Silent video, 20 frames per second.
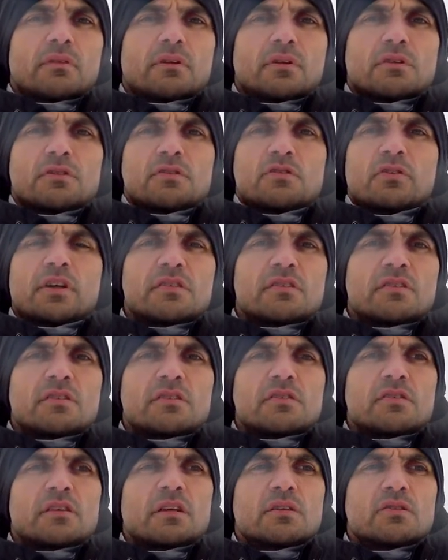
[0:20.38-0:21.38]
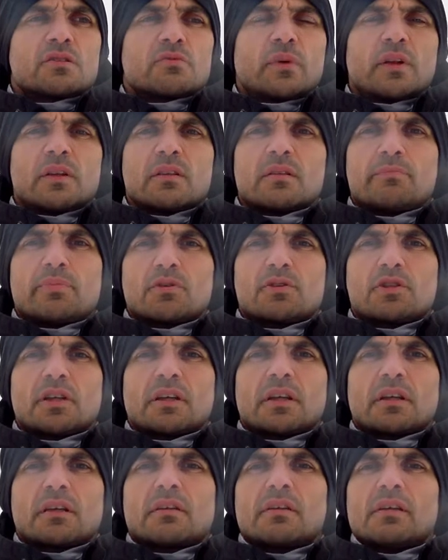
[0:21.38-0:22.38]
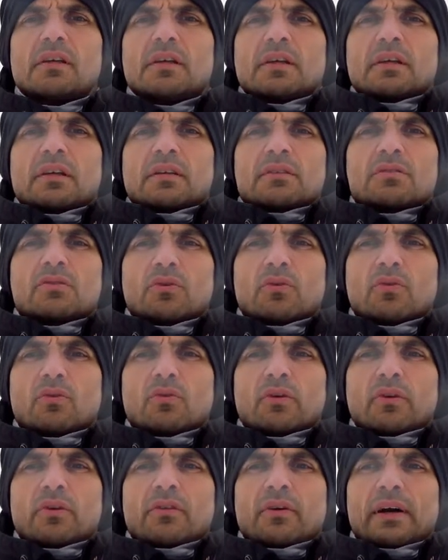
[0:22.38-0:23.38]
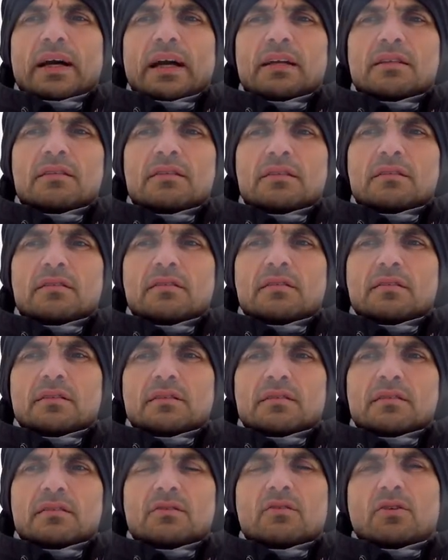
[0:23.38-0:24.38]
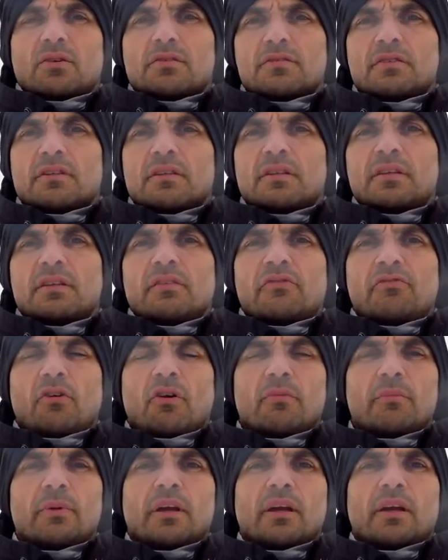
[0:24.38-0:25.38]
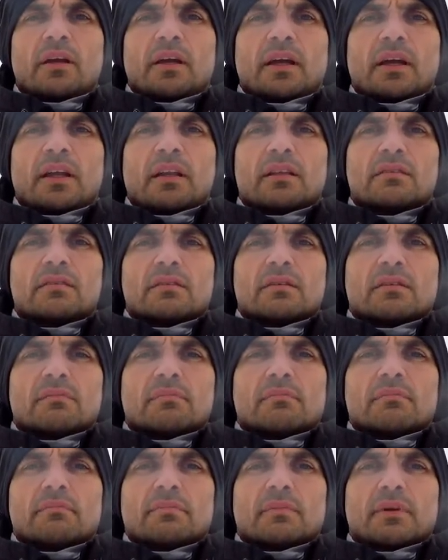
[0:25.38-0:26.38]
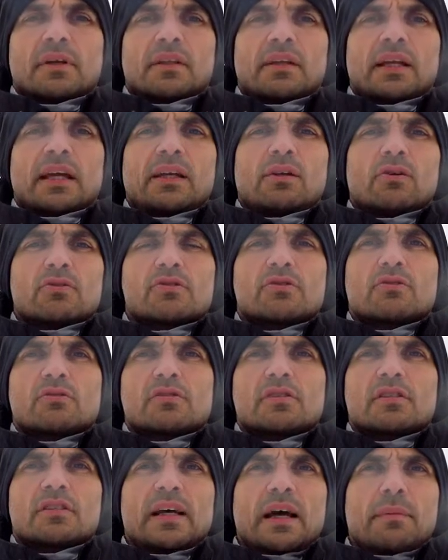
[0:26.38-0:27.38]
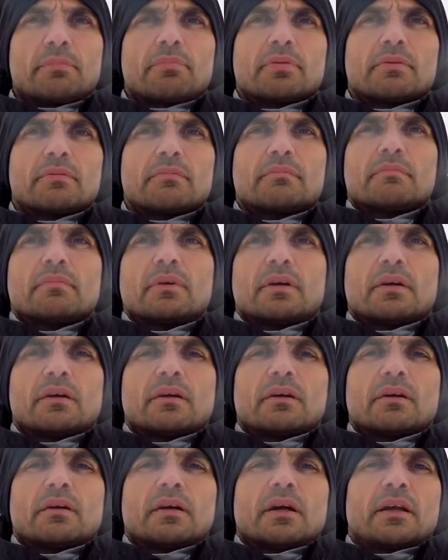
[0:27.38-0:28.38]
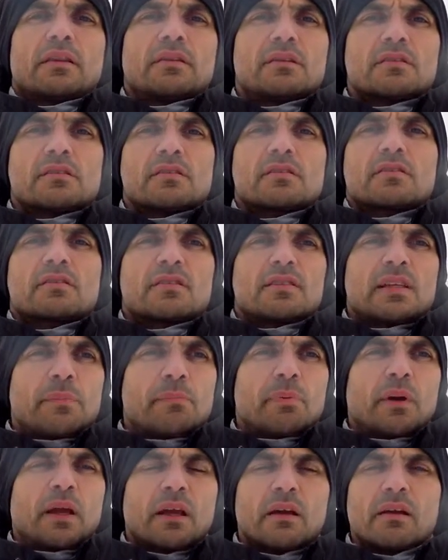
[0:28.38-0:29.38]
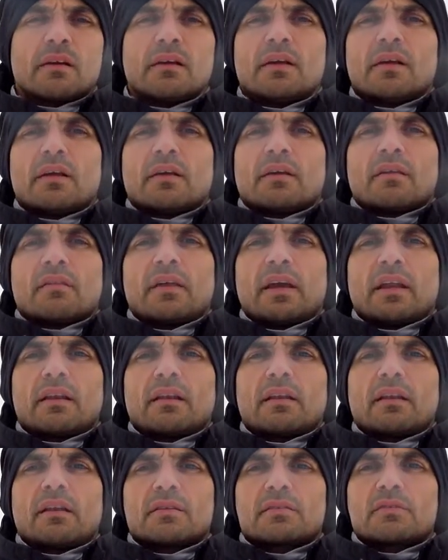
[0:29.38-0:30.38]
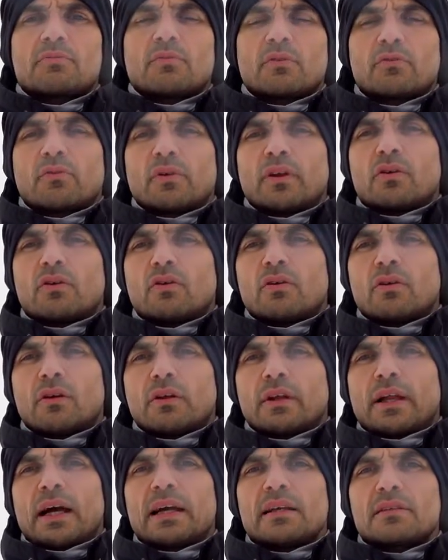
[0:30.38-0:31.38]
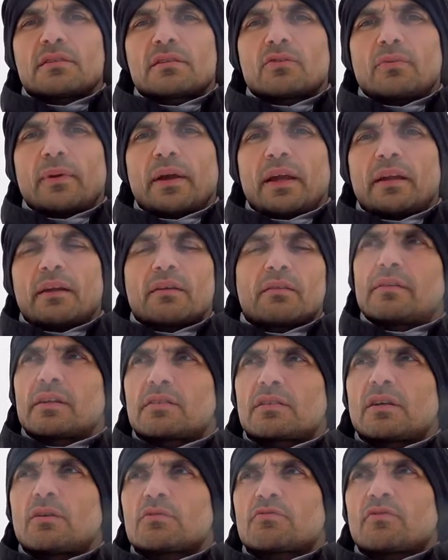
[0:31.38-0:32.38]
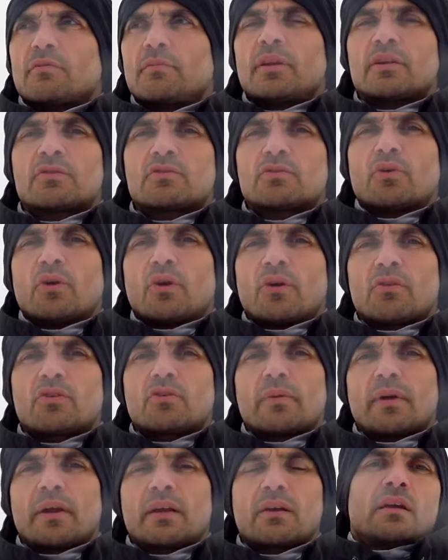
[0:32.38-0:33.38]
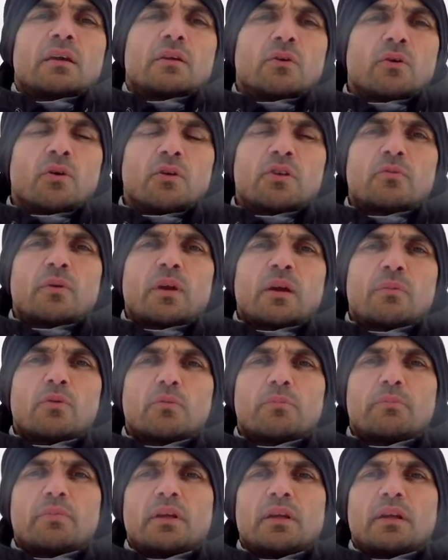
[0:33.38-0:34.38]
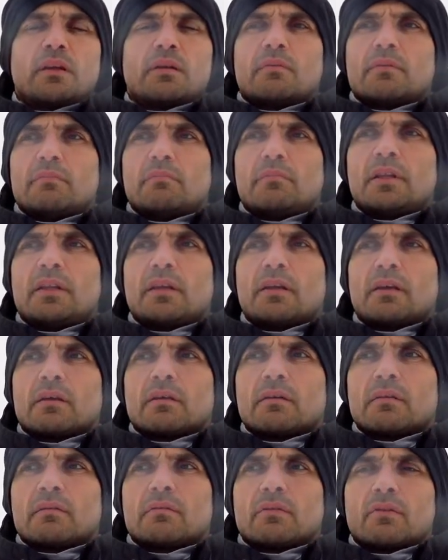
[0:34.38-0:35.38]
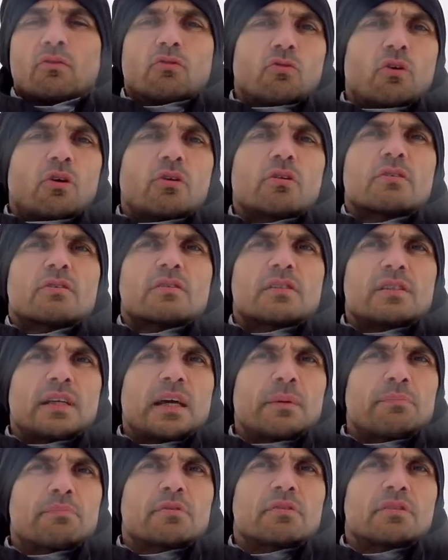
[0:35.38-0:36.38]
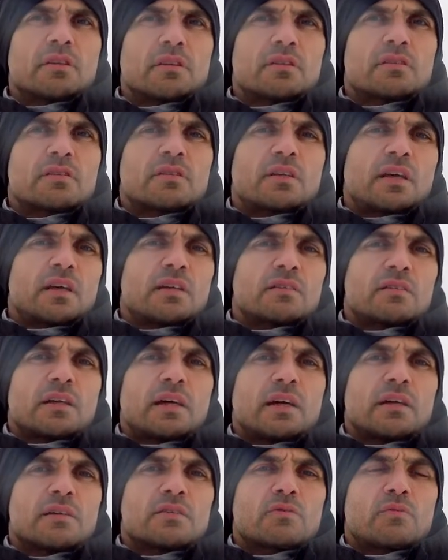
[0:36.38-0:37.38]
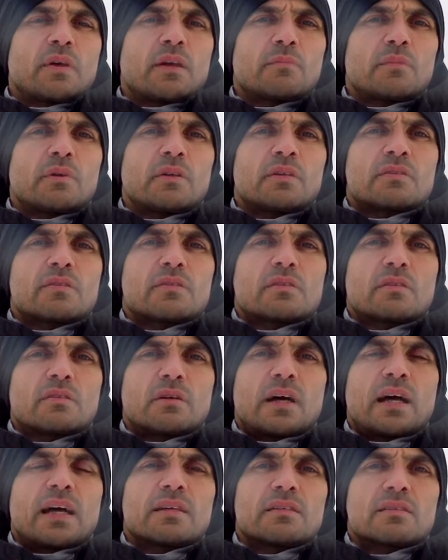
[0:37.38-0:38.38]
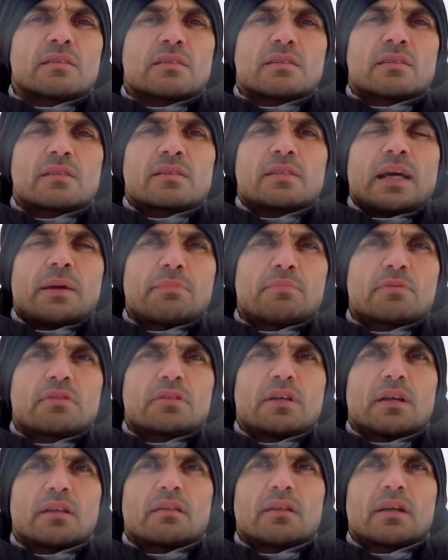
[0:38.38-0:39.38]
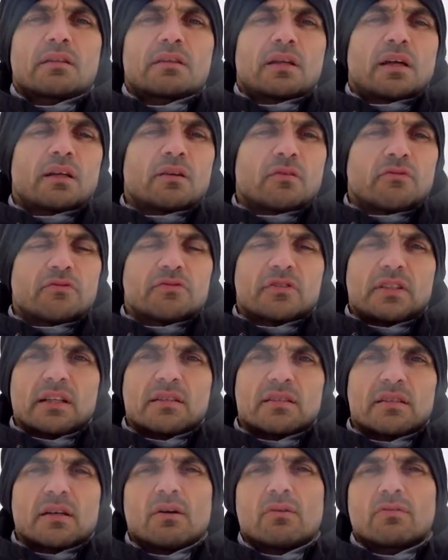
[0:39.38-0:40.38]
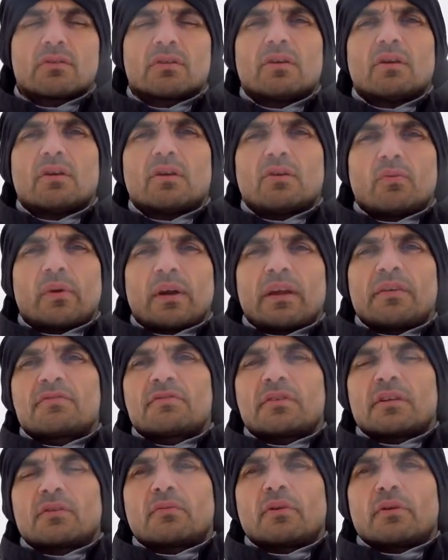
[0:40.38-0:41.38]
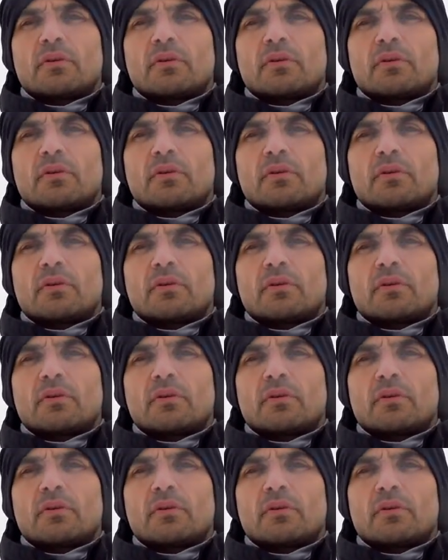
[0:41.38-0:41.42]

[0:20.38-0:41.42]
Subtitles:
stresses, there's wind pushing, so the ice is constantly deforming, and it can also snap. And this snapping then is what we call an icequake. That sounds familiar to earthquake. An earthquake would be meaning rock snaps. In this case, an icequake means the ice snaps, and that kind of sends out waves that we are